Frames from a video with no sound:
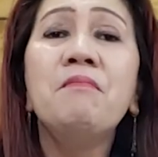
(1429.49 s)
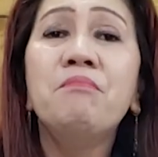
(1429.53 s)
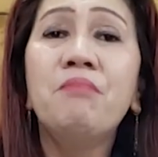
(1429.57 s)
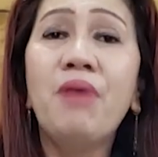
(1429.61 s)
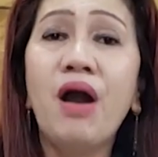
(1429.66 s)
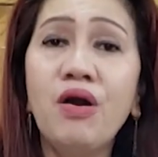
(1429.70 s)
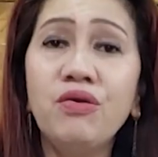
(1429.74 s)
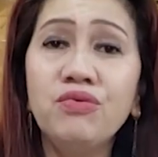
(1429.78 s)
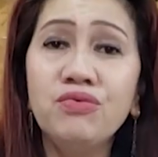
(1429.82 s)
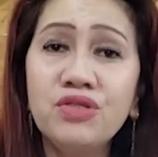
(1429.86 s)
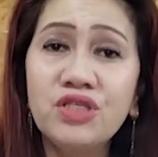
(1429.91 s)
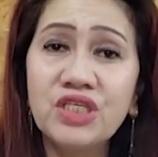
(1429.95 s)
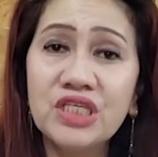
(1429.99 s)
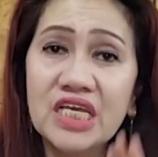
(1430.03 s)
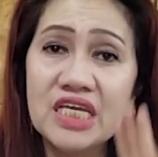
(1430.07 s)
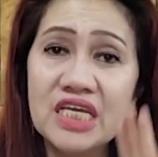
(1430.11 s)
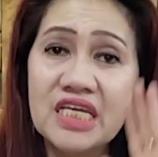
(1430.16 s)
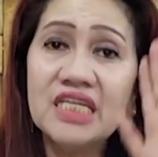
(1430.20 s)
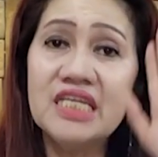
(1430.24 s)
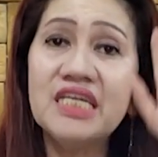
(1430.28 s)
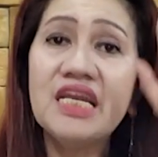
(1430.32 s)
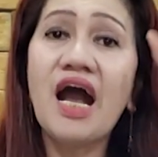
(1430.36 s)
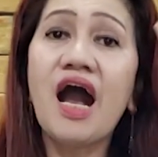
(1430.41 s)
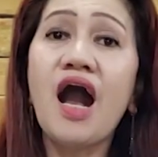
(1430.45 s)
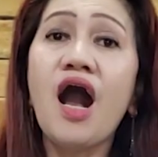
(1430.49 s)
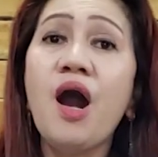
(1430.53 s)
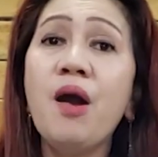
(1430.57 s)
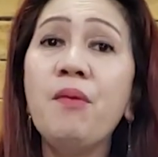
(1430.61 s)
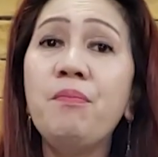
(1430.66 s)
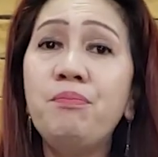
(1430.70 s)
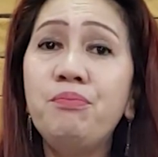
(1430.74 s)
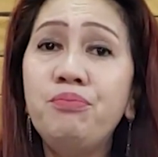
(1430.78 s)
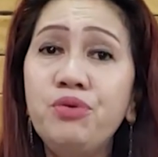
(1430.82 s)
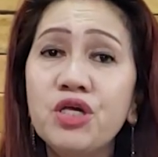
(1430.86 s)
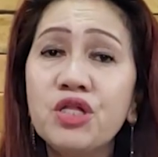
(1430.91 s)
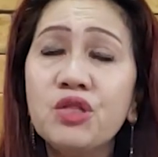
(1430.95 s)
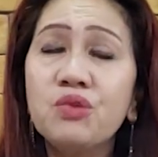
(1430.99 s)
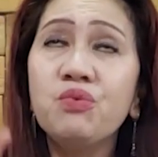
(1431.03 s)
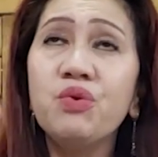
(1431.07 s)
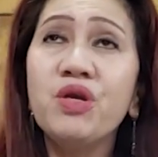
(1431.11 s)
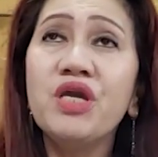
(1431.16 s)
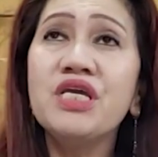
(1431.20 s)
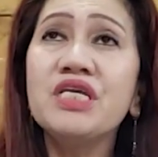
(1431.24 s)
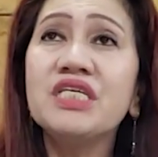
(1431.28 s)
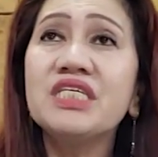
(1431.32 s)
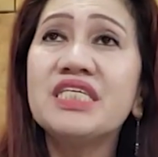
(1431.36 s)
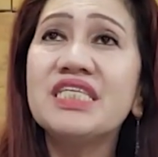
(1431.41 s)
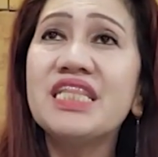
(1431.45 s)
Mounting up with
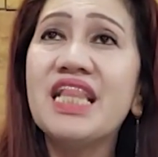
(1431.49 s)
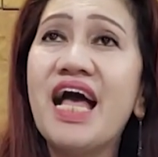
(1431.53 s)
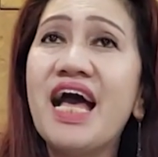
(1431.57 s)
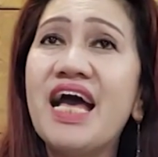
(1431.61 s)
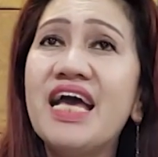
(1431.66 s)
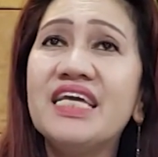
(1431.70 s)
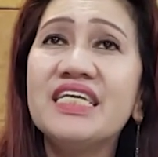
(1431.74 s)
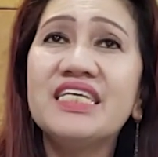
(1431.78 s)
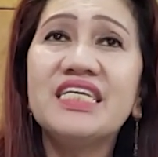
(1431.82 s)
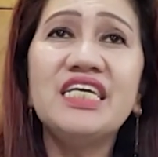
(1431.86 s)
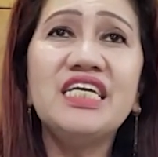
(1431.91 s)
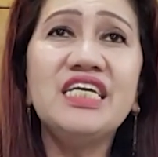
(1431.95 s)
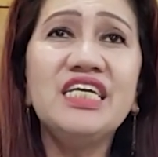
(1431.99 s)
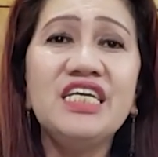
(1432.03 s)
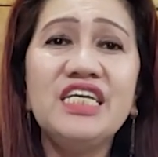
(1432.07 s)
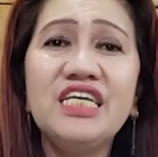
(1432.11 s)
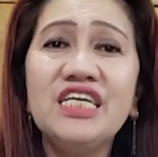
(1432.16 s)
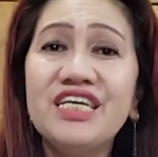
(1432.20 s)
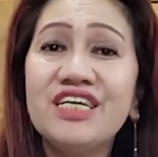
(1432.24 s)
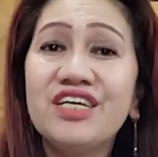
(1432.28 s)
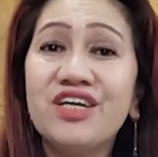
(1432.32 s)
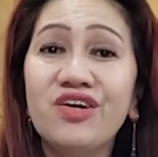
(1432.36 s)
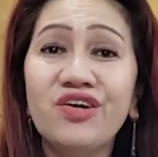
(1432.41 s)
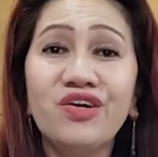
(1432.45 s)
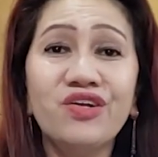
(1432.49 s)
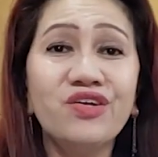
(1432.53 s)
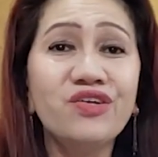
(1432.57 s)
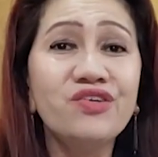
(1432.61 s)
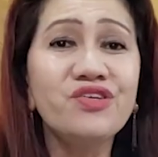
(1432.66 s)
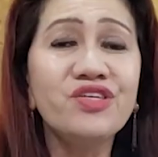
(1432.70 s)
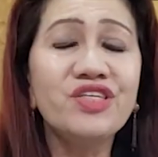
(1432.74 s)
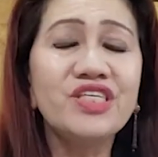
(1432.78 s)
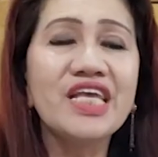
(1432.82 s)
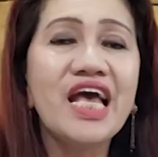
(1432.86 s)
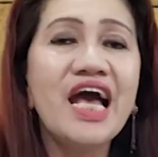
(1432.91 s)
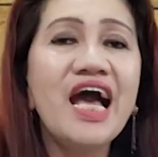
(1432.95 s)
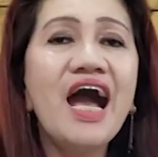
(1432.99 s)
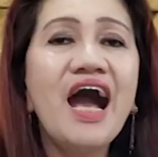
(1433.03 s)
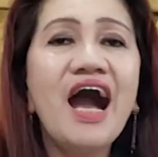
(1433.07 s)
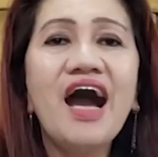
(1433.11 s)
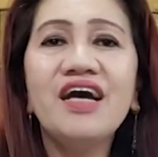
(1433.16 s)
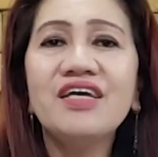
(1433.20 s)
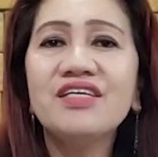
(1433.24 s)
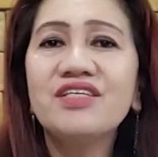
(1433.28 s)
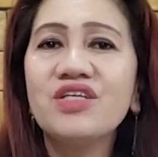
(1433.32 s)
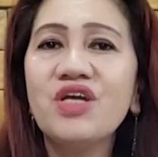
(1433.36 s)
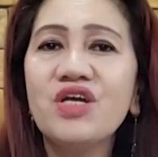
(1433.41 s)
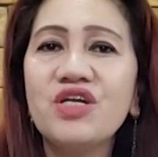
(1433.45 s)
wings like eagles,
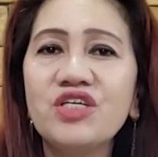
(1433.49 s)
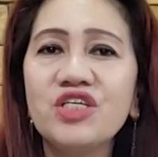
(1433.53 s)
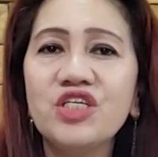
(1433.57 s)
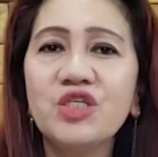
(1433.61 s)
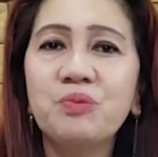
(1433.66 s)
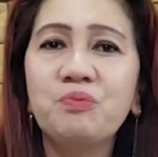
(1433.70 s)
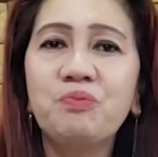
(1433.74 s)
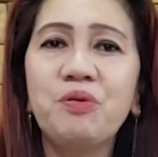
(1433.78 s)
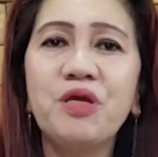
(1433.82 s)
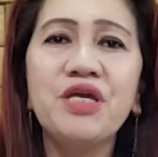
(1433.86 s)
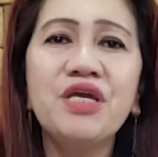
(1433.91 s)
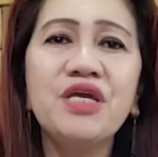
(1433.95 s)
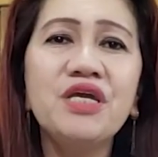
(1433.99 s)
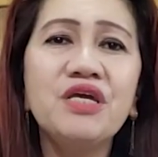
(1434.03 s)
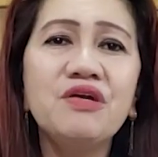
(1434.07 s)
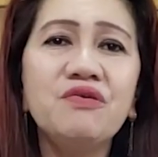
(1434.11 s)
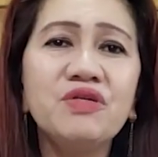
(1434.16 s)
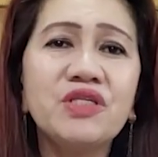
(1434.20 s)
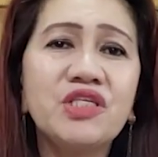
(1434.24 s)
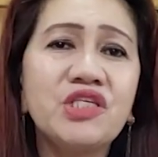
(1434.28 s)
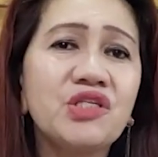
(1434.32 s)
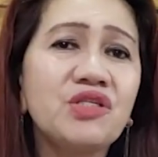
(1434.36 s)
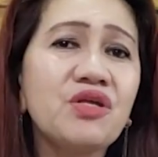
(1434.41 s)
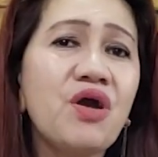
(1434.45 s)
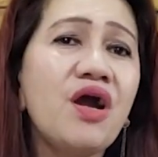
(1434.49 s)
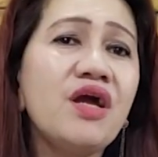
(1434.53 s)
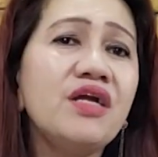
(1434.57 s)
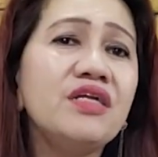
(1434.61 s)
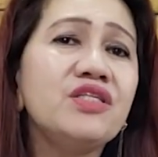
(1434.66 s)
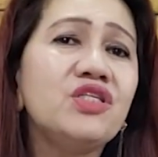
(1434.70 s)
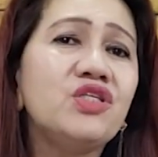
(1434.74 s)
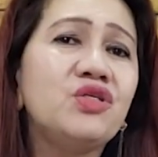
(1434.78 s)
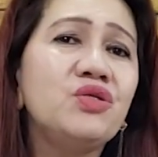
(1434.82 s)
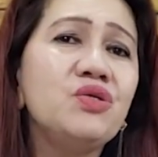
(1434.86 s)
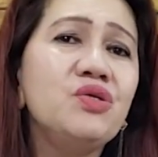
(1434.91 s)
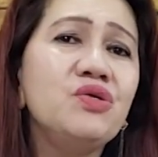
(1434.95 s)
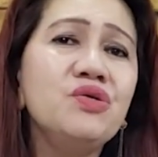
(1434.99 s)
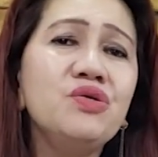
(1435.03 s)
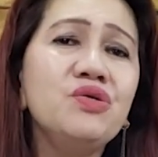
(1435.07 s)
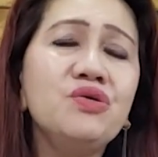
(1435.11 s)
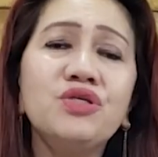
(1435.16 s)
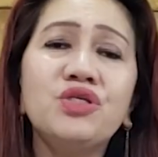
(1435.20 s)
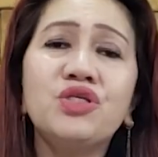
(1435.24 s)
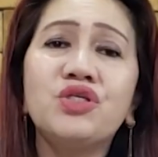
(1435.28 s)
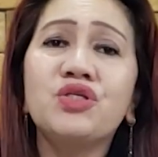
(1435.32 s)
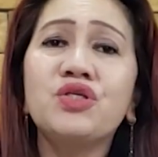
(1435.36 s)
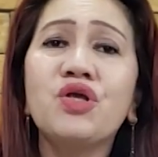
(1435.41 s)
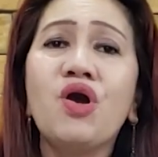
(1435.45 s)
as our spirits start
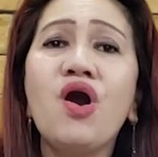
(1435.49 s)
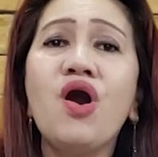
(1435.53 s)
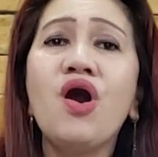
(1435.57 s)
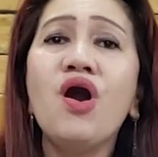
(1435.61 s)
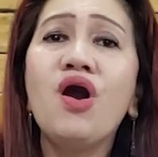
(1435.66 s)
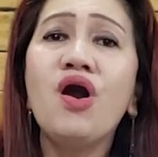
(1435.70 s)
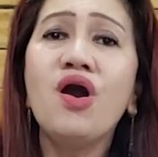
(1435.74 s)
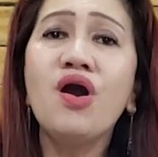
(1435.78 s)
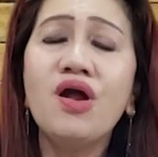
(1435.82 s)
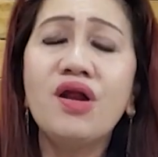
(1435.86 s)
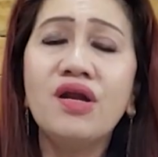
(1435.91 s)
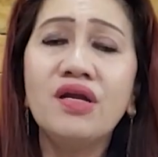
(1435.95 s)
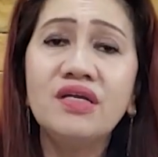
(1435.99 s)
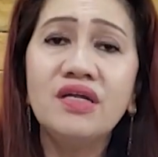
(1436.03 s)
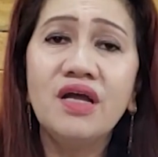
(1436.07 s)
to soar.